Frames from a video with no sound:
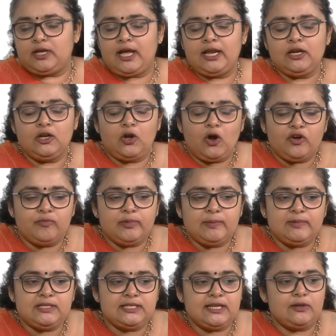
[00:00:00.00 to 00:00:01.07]
And a lot of
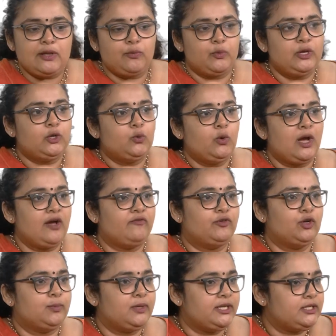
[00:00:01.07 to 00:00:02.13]
people said that we do have
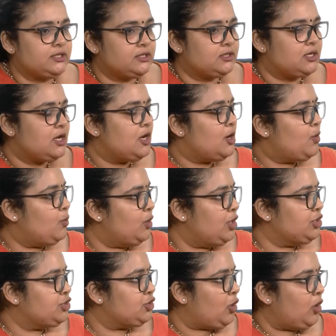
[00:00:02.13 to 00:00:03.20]
workplace
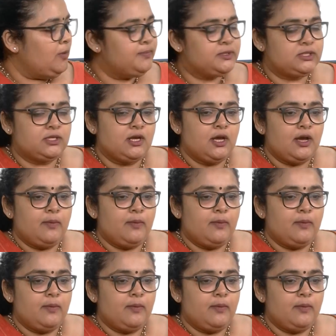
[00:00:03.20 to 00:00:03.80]
workshops,